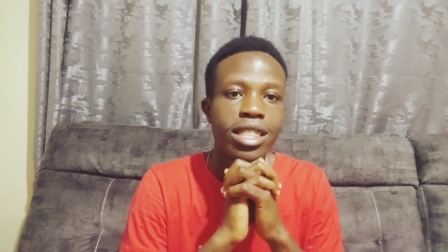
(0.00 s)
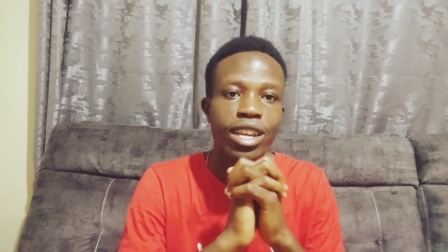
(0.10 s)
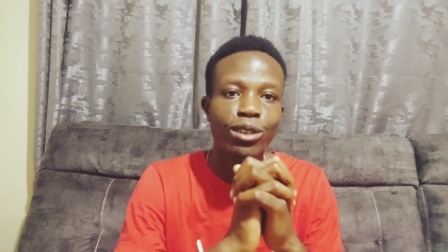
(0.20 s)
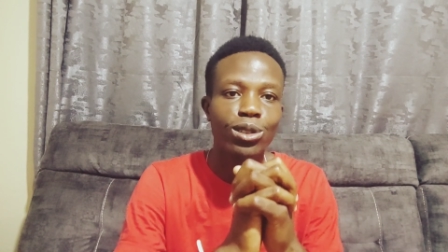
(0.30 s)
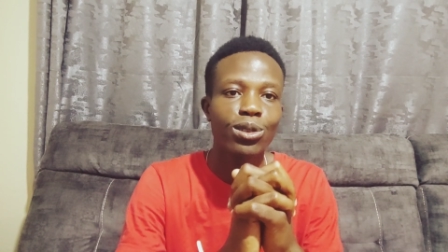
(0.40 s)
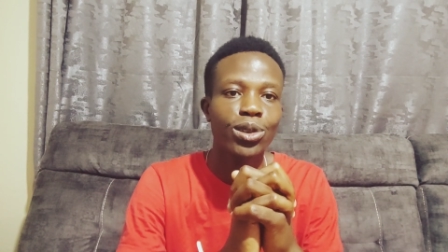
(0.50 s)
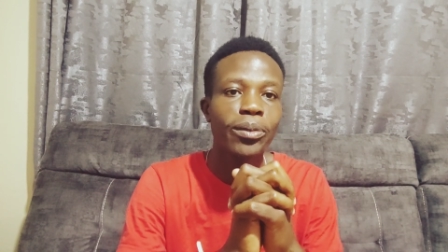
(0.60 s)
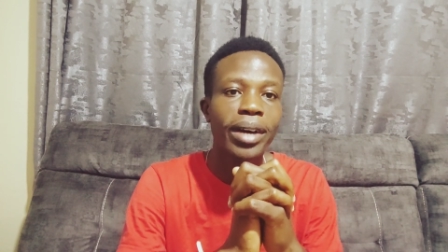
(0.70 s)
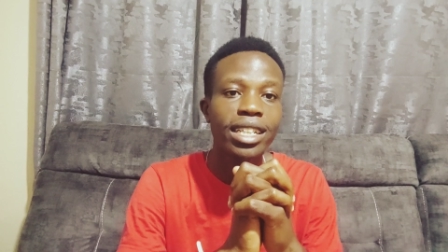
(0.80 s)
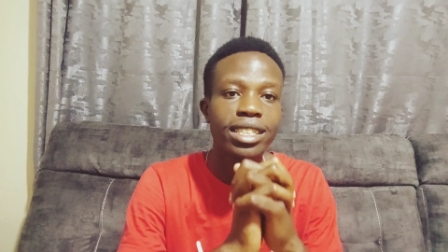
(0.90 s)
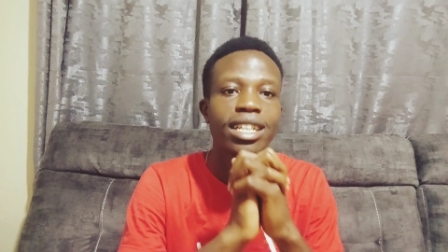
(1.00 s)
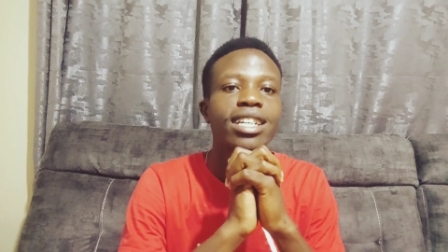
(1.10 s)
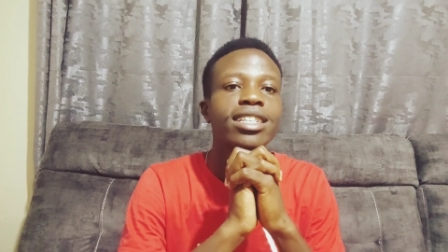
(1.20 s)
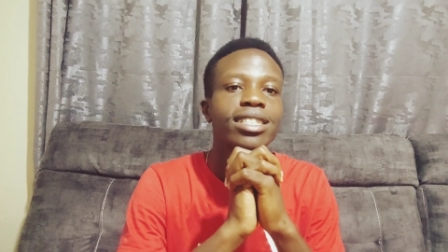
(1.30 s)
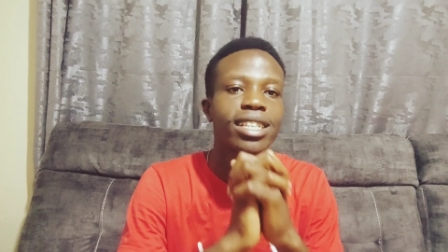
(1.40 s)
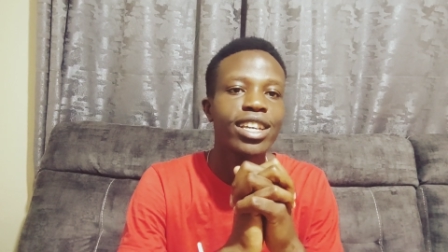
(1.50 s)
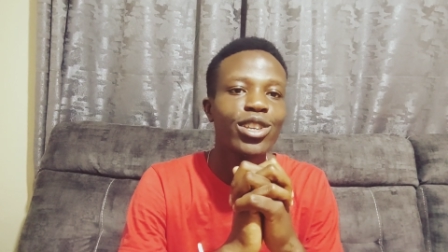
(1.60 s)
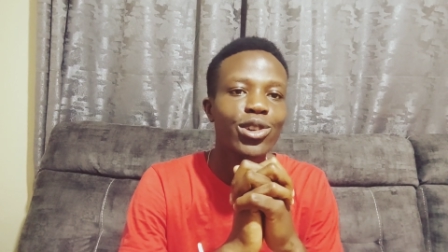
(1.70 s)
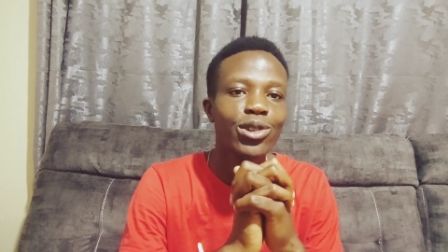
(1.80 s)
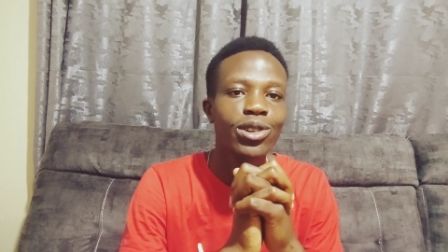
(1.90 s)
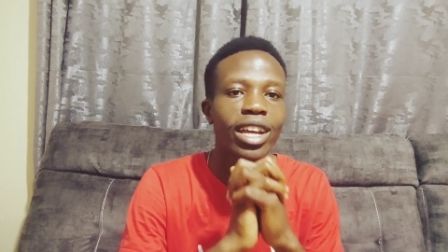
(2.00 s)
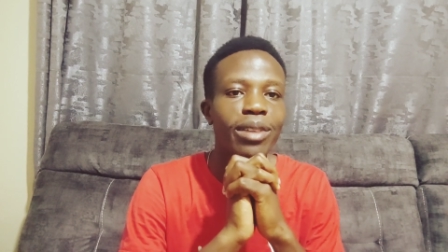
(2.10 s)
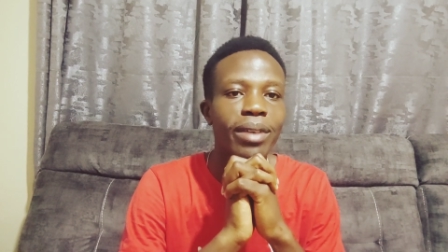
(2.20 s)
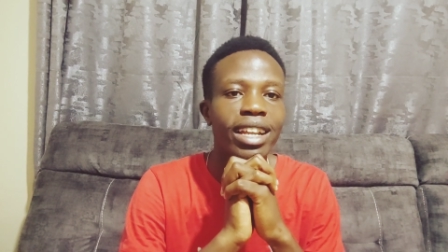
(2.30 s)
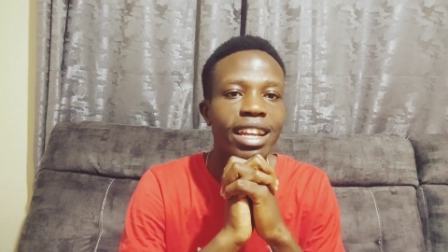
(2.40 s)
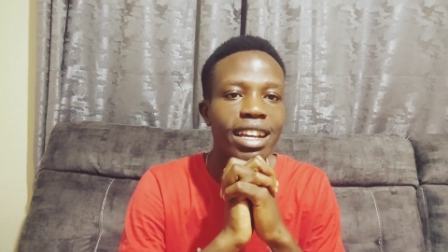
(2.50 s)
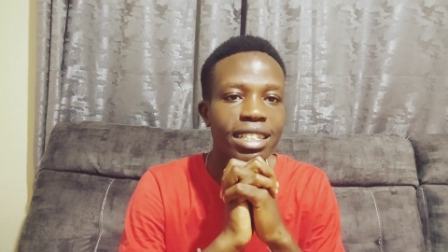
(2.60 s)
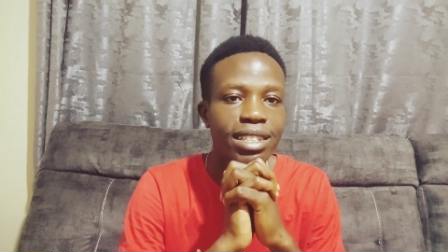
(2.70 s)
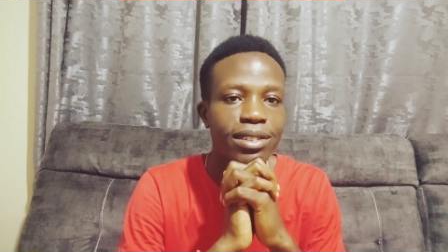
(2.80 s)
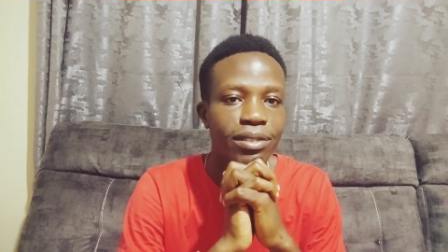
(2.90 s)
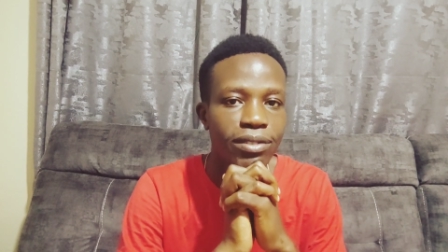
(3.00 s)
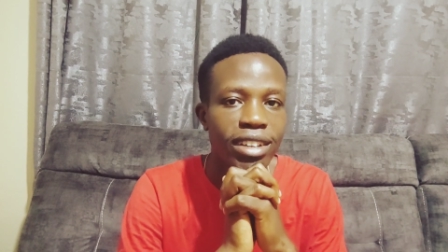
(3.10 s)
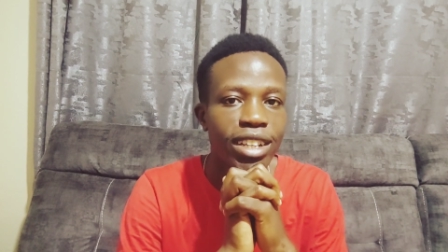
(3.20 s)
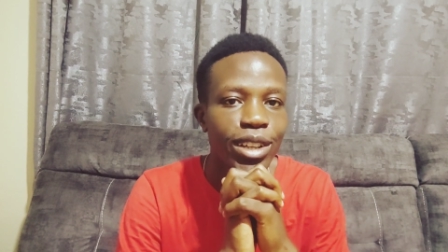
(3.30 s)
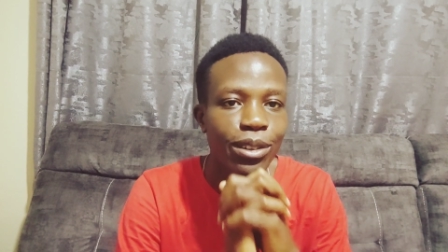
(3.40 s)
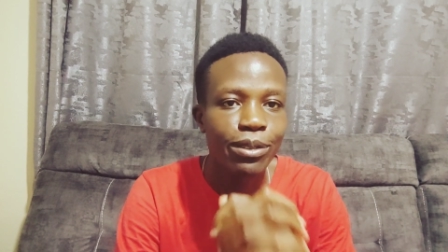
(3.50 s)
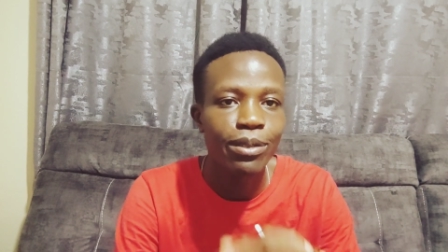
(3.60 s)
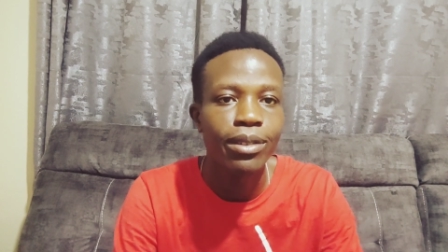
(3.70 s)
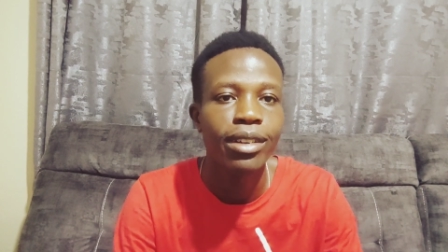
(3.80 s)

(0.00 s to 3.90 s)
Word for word: Thank you so, so much. See you in my next video.